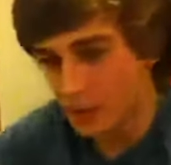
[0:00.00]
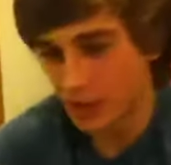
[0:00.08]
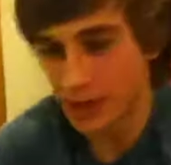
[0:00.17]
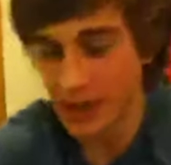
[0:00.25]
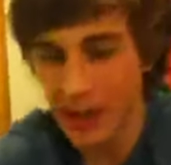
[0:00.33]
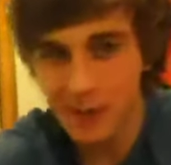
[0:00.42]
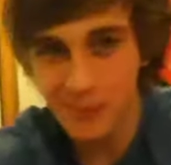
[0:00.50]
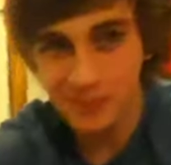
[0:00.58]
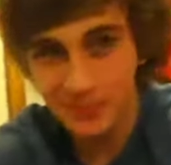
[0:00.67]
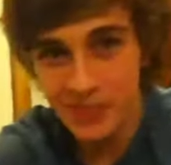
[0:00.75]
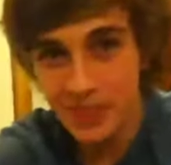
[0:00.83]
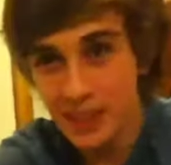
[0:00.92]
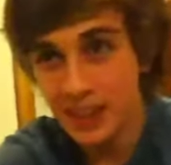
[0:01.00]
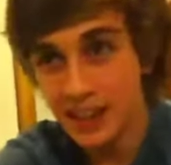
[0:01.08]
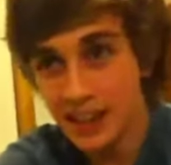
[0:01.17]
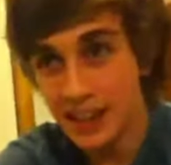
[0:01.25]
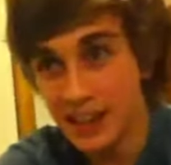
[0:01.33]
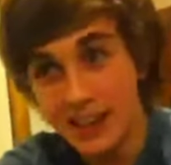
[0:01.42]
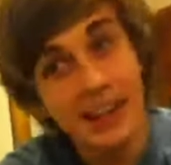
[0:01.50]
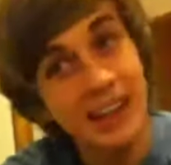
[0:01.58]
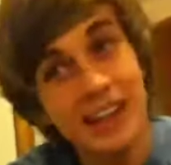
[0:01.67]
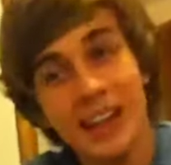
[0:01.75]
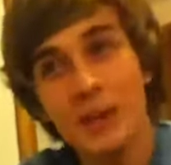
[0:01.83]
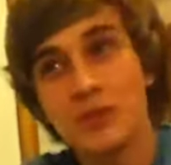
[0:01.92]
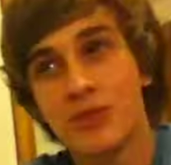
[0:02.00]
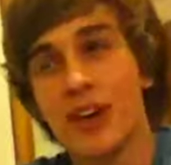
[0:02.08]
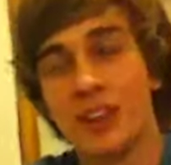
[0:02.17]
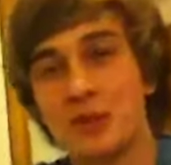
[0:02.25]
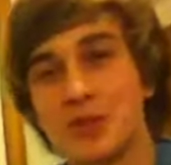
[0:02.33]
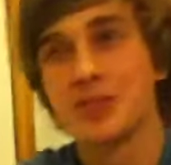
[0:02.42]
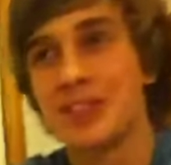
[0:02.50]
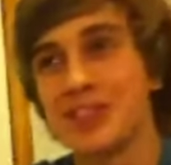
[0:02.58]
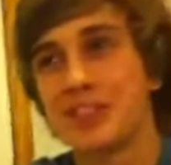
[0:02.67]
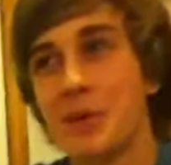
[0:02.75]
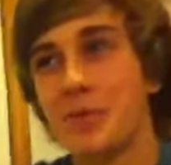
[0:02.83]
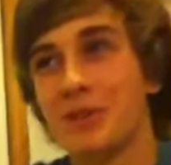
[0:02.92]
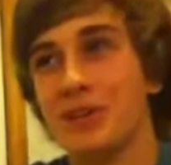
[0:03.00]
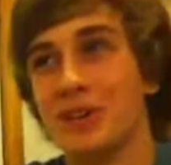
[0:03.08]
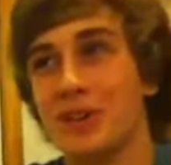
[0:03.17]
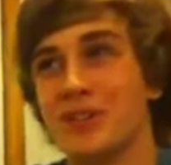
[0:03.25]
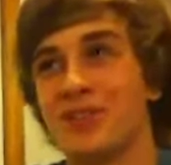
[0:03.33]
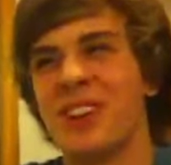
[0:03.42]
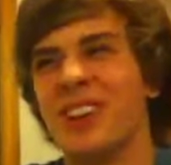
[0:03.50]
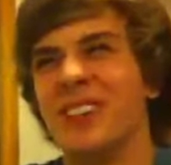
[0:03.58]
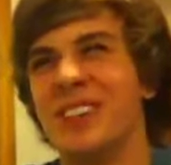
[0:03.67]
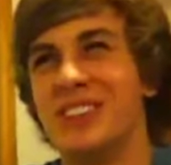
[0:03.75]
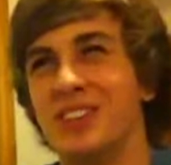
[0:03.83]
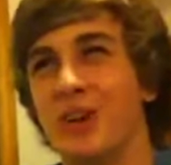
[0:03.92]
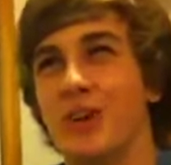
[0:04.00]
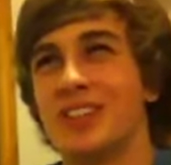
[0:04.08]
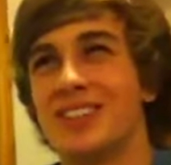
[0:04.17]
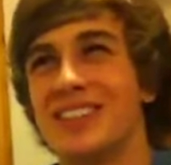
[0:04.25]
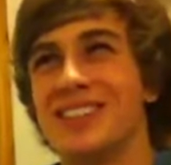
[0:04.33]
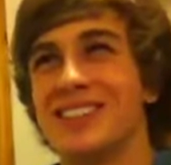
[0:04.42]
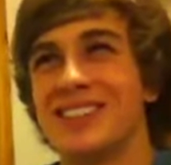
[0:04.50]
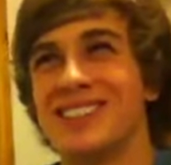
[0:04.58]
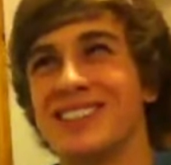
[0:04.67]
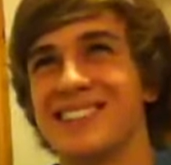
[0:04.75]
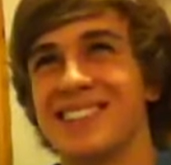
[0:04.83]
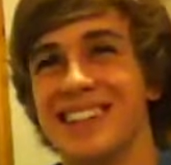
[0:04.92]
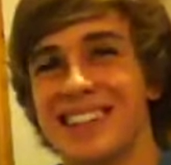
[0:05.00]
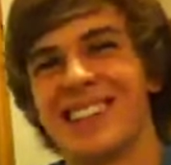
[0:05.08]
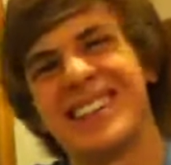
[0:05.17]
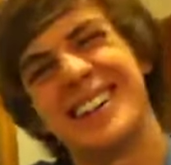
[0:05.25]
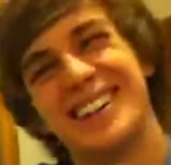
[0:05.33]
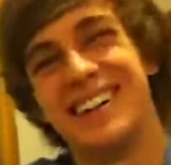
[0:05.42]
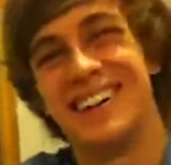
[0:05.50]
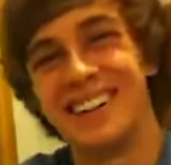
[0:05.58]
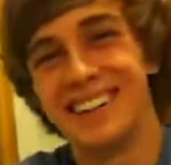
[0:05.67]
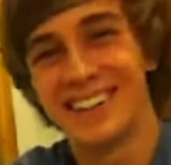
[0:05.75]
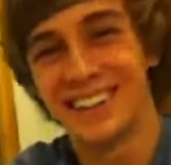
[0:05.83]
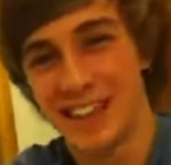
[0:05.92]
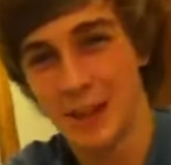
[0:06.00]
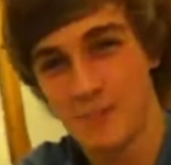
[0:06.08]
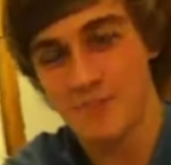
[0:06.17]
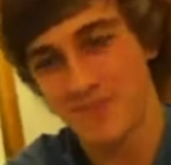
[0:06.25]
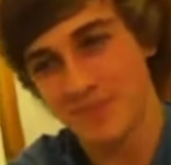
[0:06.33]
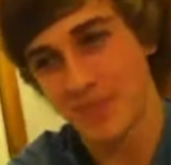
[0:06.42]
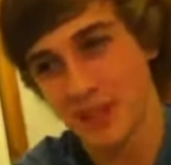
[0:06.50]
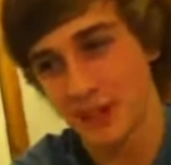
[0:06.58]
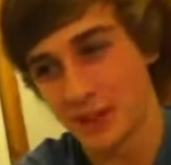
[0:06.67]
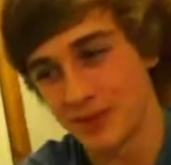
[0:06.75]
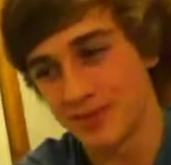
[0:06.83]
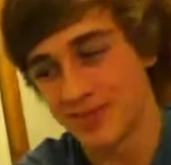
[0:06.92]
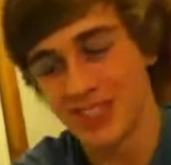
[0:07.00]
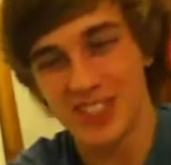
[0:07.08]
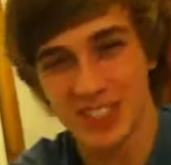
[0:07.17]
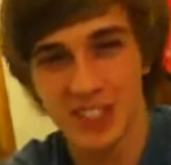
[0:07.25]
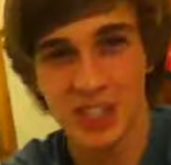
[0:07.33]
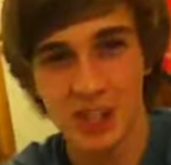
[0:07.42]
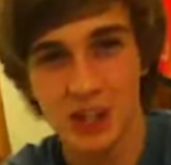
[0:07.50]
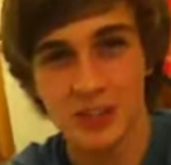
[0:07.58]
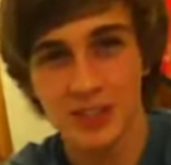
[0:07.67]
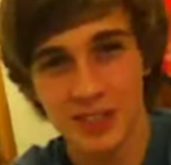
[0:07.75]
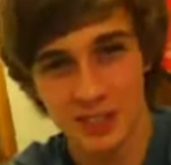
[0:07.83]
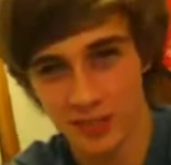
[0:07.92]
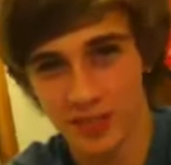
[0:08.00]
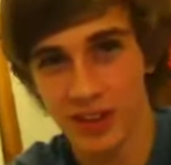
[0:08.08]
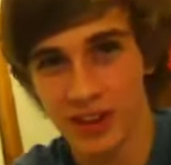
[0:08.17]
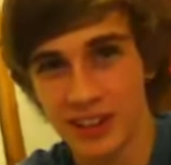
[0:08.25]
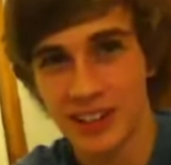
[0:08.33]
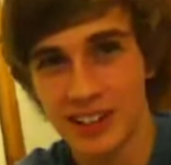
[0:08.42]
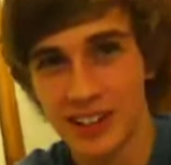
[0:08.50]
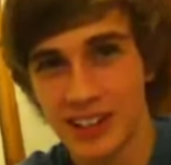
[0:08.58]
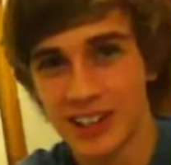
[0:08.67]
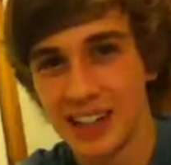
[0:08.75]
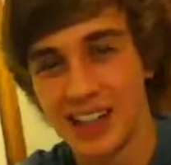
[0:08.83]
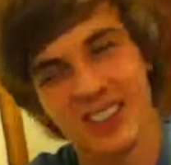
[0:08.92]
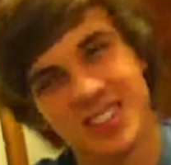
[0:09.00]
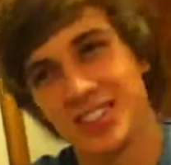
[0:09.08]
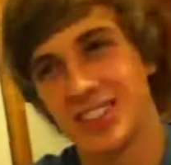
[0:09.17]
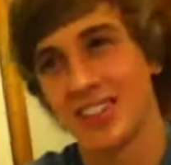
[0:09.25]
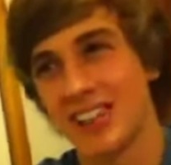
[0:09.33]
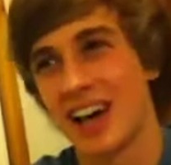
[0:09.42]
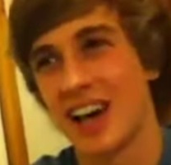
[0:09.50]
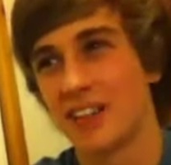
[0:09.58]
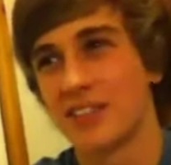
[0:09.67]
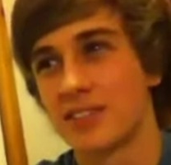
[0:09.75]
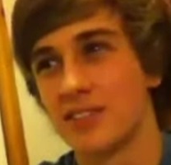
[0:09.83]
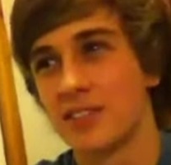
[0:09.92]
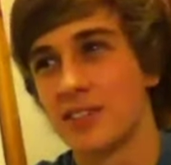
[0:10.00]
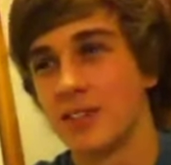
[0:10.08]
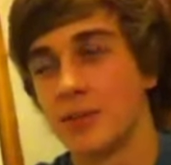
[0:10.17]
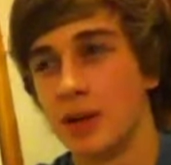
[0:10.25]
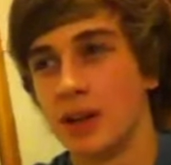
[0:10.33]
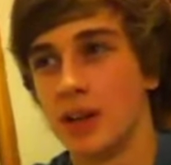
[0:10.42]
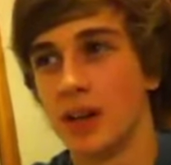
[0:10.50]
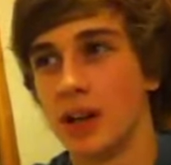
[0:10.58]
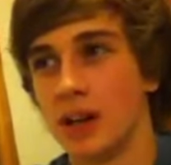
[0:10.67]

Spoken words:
But, yeah, that was fun. There's a couple of good, funny wee shots in it that are like, you know, that's cute, it's funny, it's just a laugh. But yeah.